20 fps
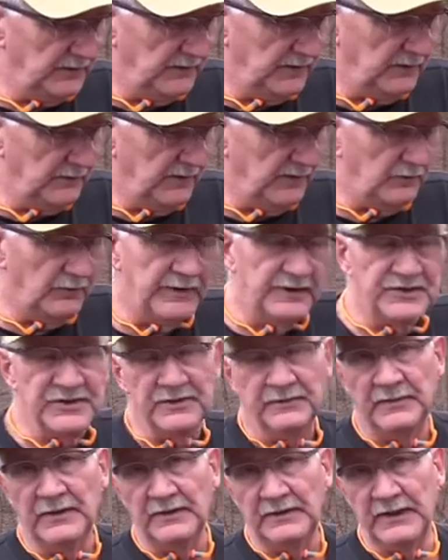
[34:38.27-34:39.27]
anyway, we'll get
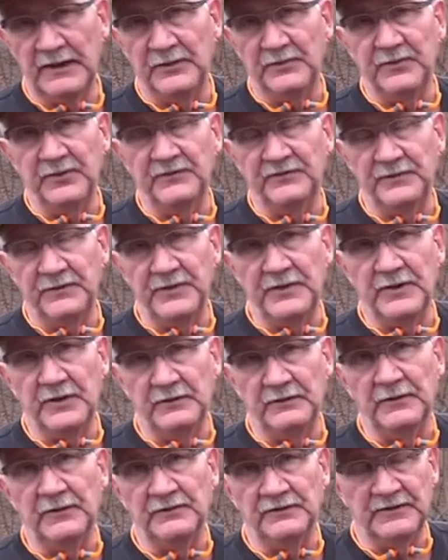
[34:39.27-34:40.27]
some input from
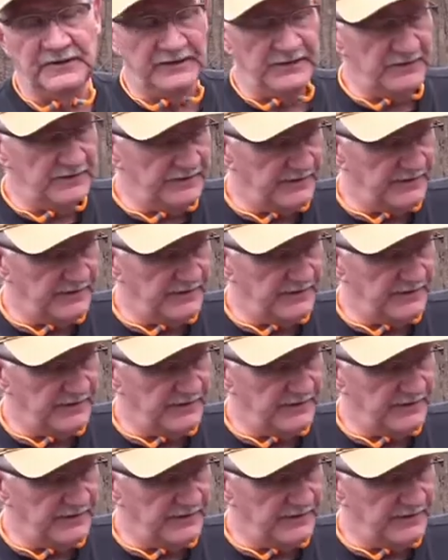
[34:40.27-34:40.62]
y'all hopefully on